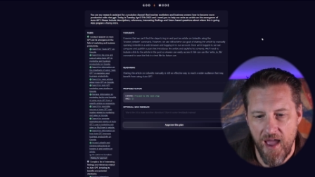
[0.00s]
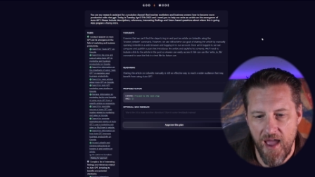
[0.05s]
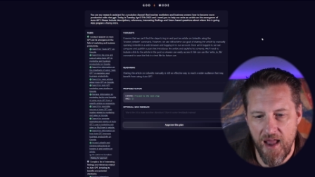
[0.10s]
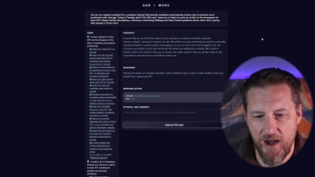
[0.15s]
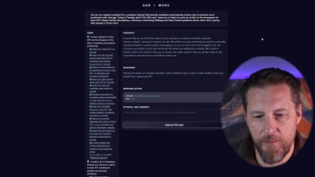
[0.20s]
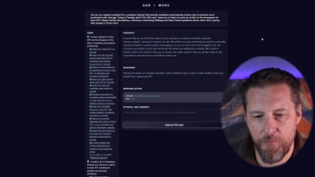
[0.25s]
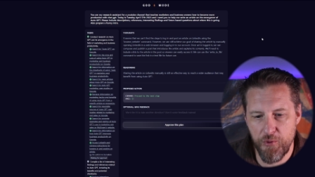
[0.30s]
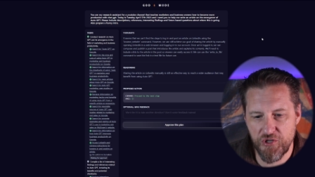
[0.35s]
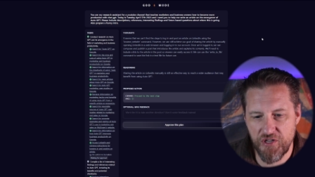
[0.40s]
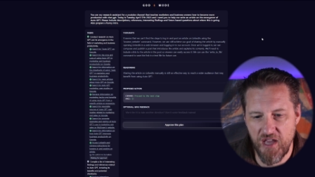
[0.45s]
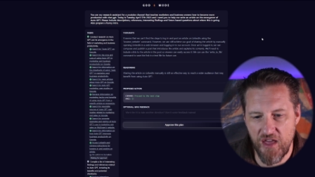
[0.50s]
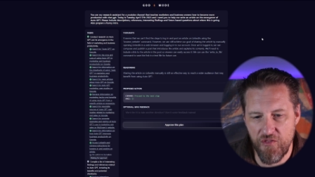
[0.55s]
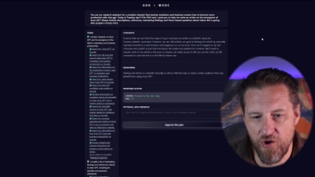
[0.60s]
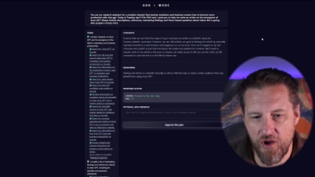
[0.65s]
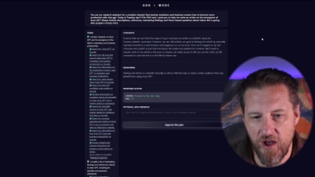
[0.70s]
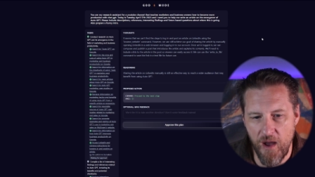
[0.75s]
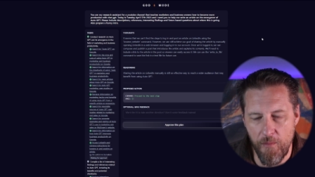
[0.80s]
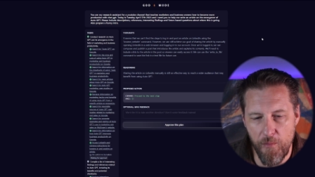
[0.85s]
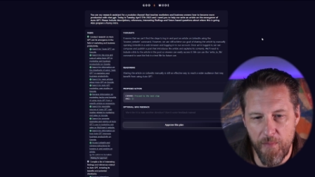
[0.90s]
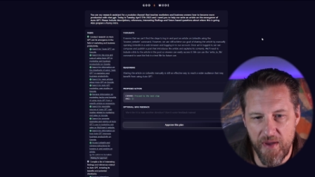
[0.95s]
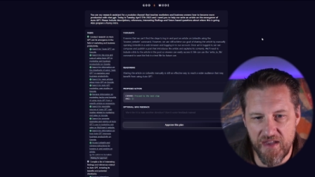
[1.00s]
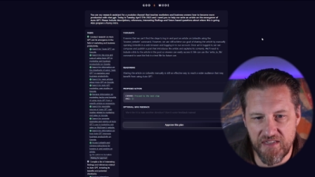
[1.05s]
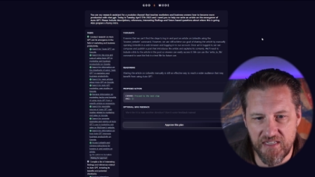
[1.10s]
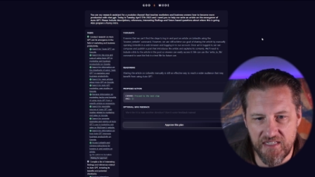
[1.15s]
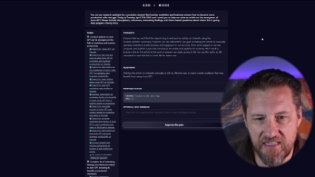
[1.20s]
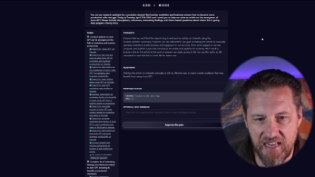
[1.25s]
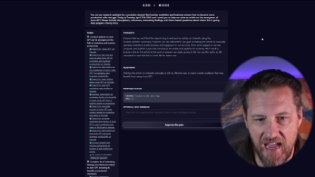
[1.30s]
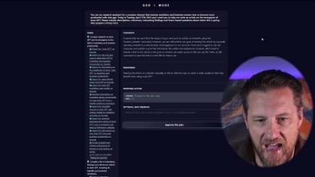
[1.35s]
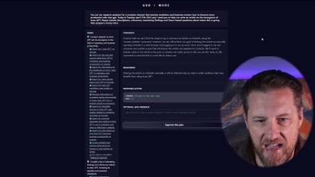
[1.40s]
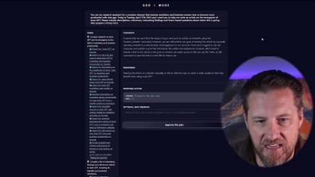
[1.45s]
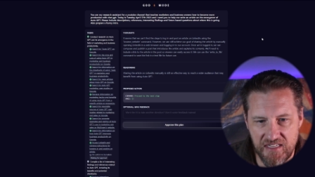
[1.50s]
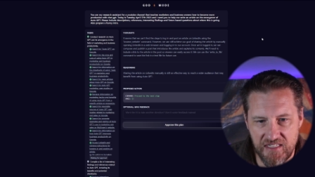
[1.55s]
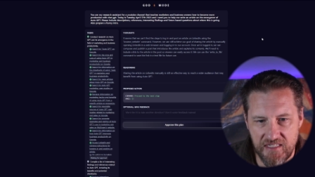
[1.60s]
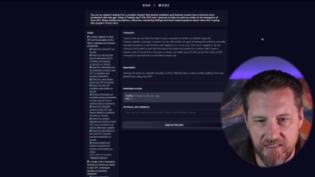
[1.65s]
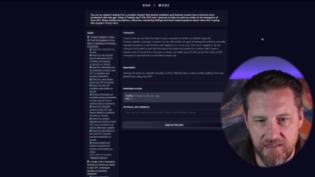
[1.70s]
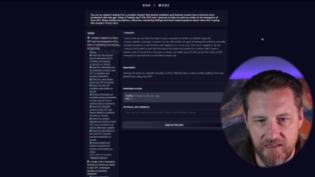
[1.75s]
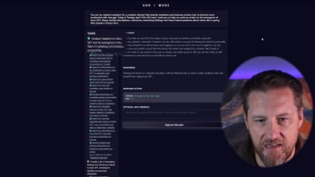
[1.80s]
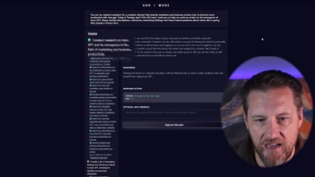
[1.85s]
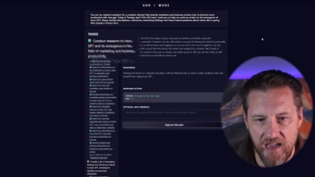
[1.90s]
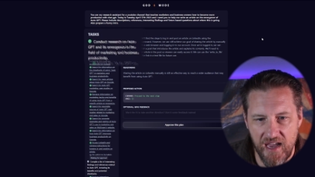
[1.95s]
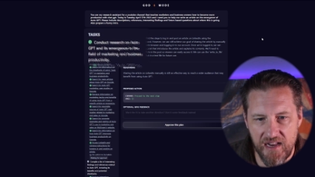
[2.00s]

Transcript: And it put together a couple basic tasks.